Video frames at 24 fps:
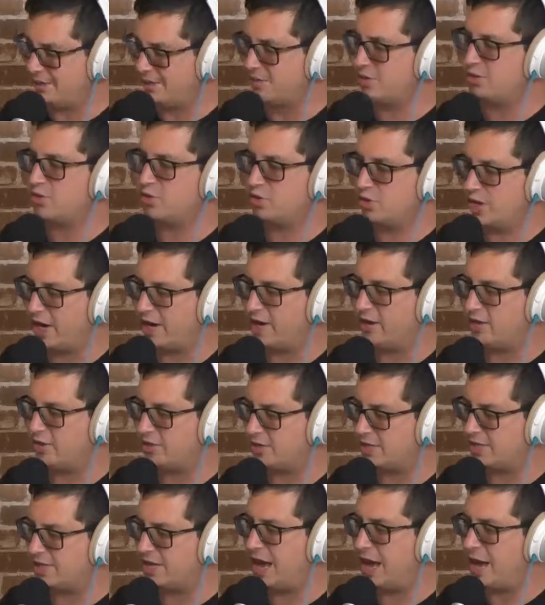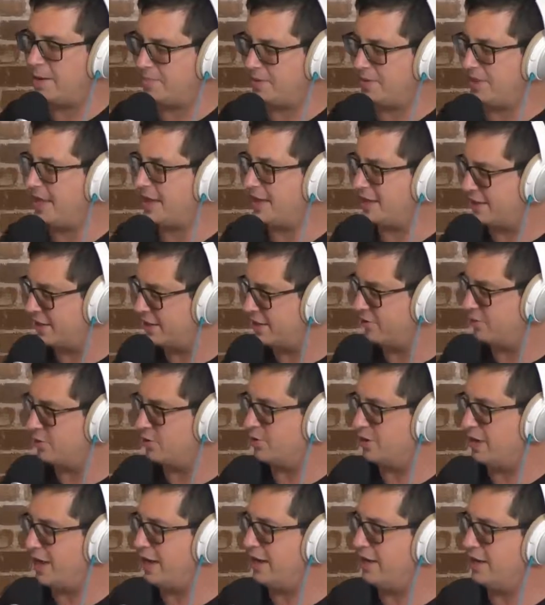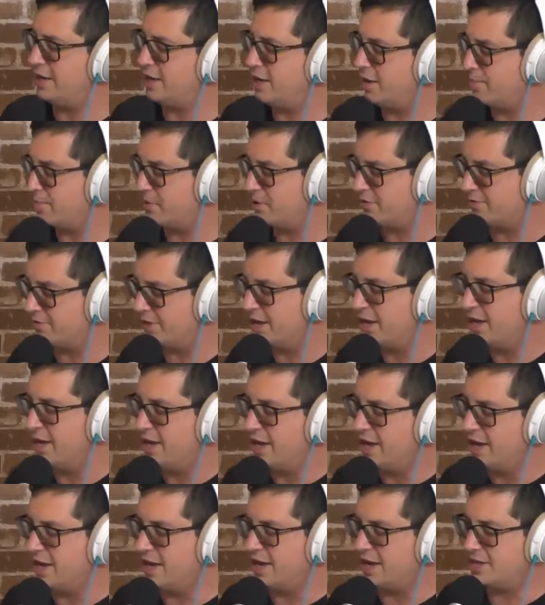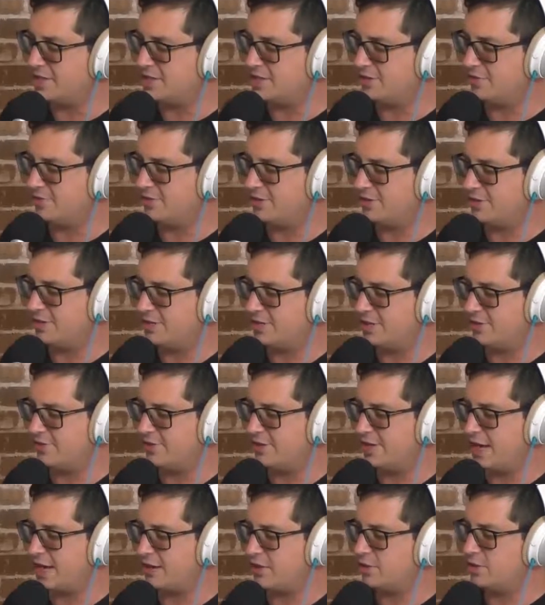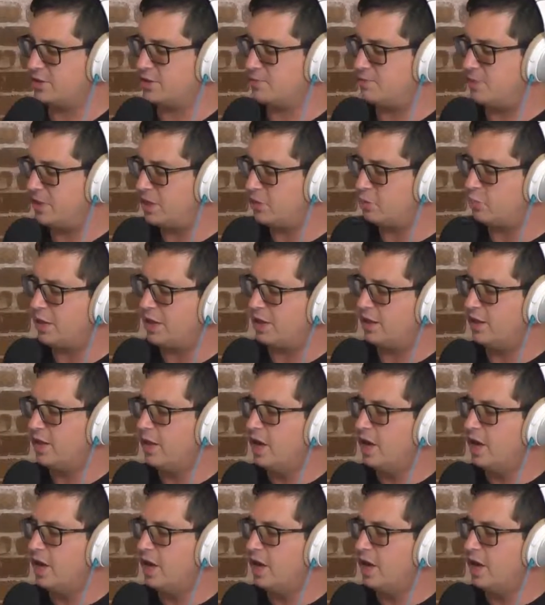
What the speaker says: the dreidel or a top, and that can give you any number of different categories. Spin the wheel,